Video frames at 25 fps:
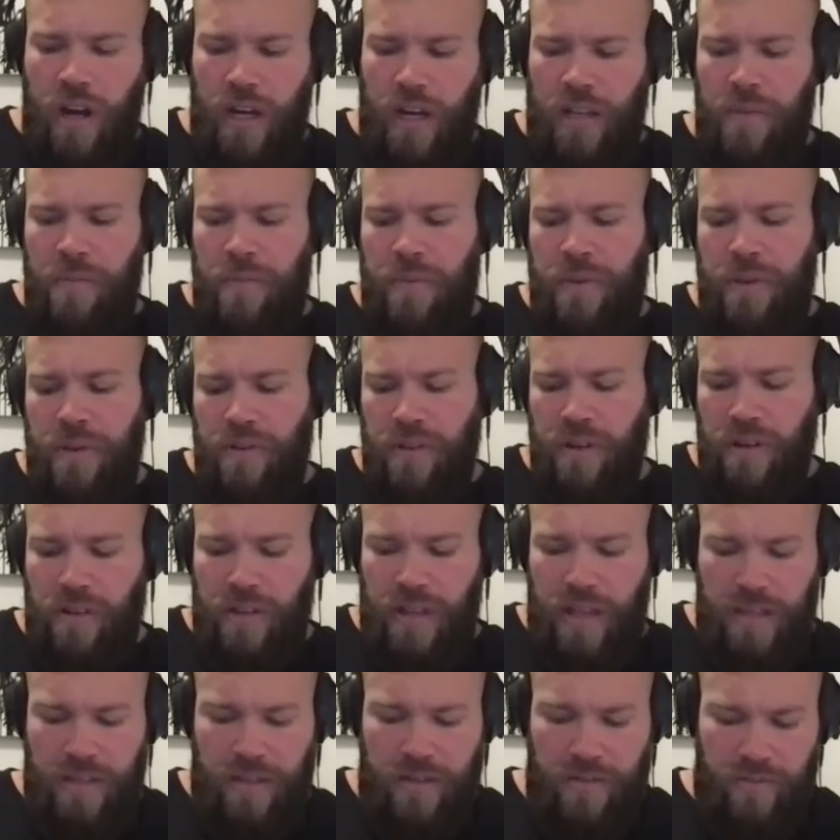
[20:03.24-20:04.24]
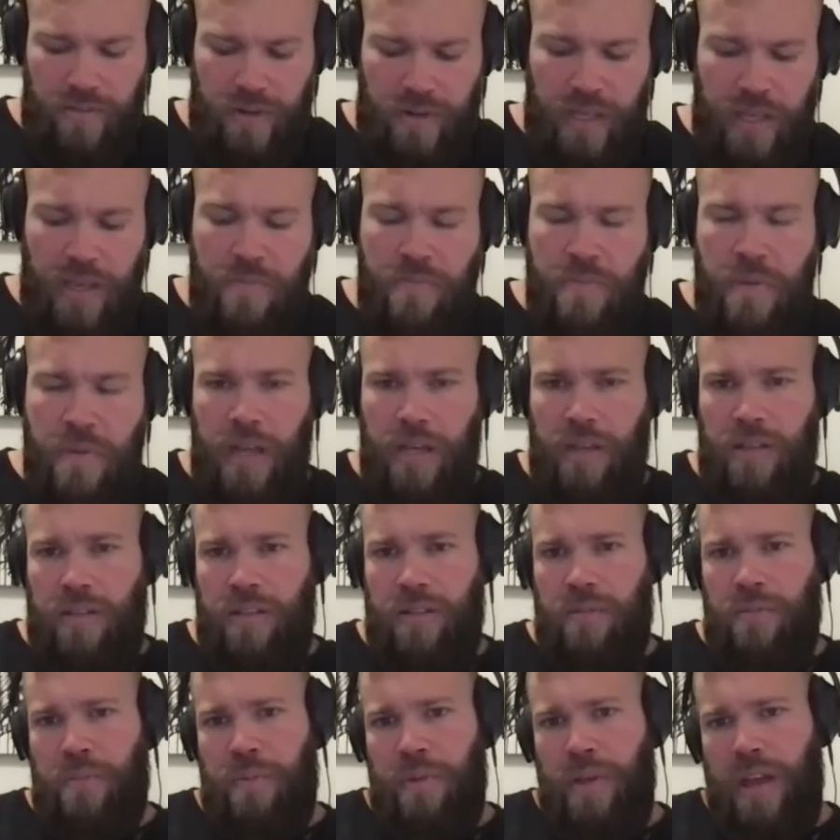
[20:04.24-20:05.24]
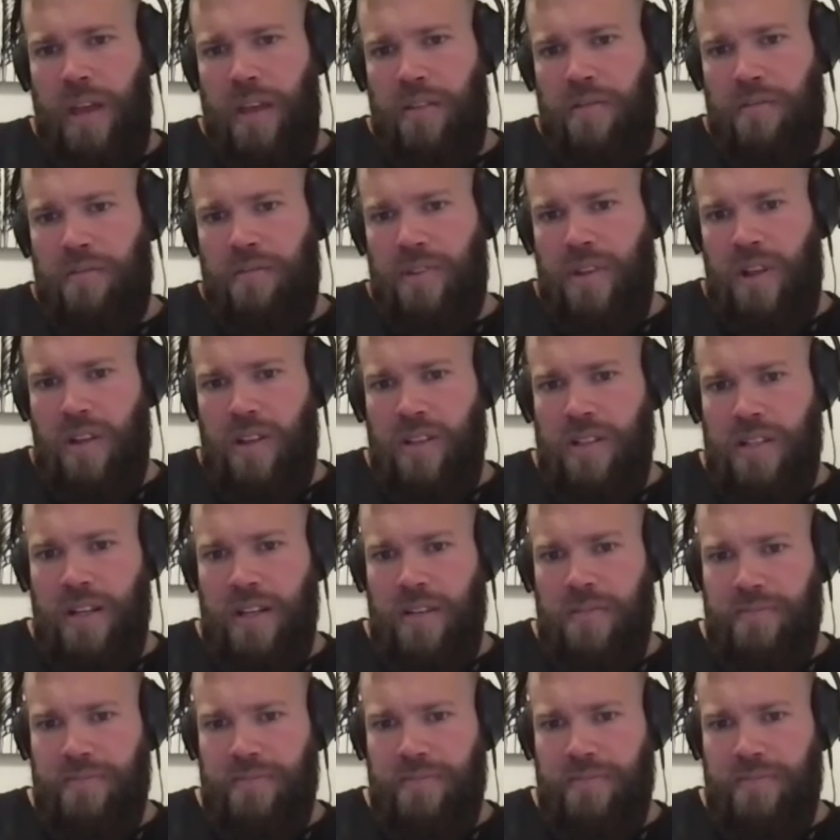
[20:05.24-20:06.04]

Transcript: computer that's really meant to play solitaire